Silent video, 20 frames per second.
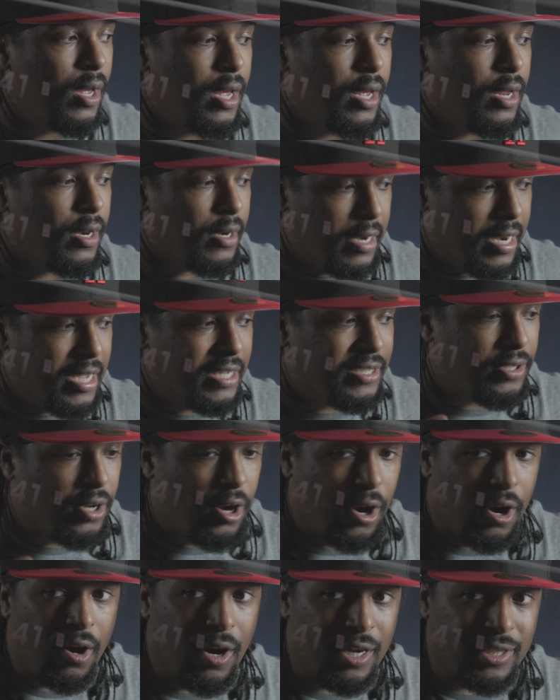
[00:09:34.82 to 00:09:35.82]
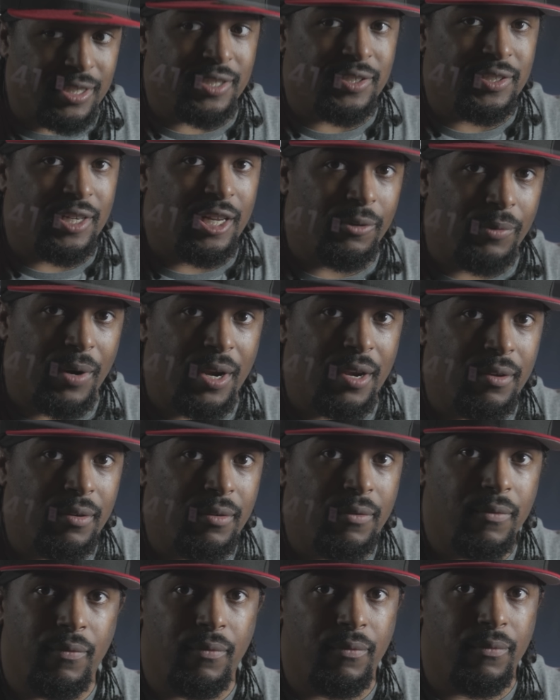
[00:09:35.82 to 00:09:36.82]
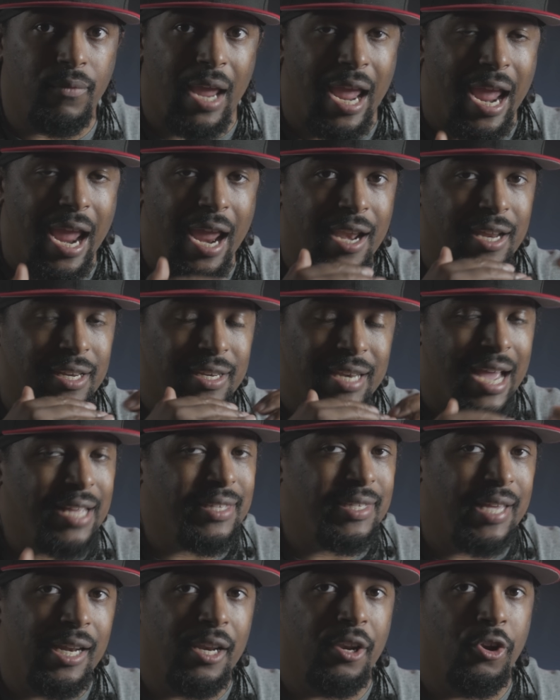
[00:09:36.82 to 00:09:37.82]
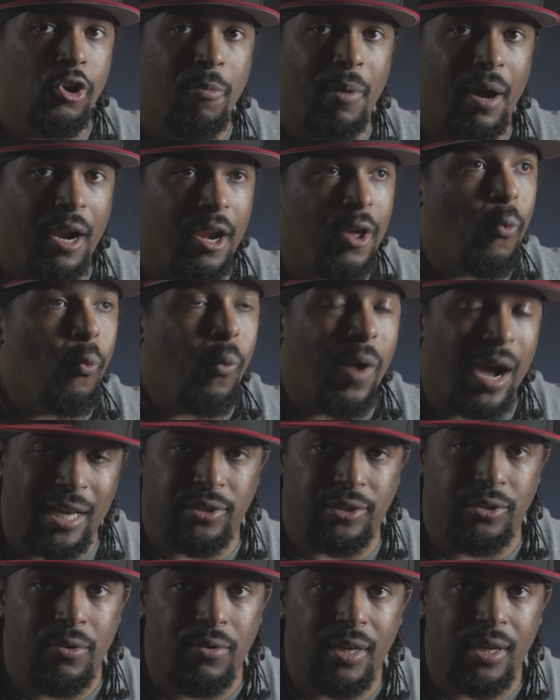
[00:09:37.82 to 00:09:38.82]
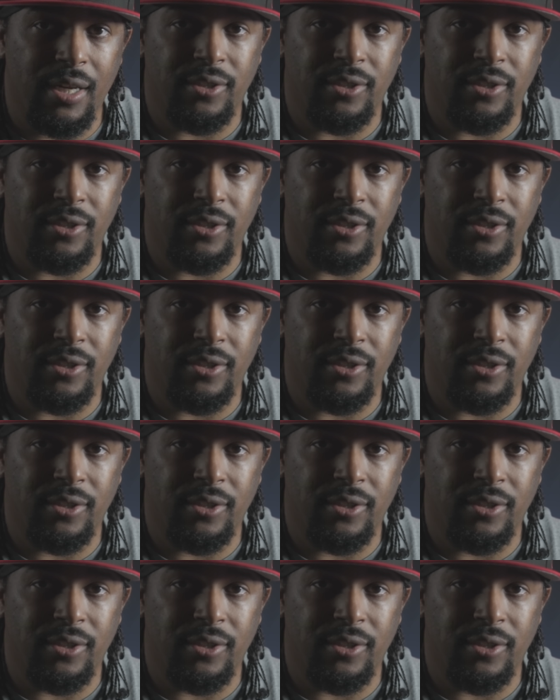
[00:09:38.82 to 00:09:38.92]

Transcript: this car is accelerating and not telling nobody why it's doing it.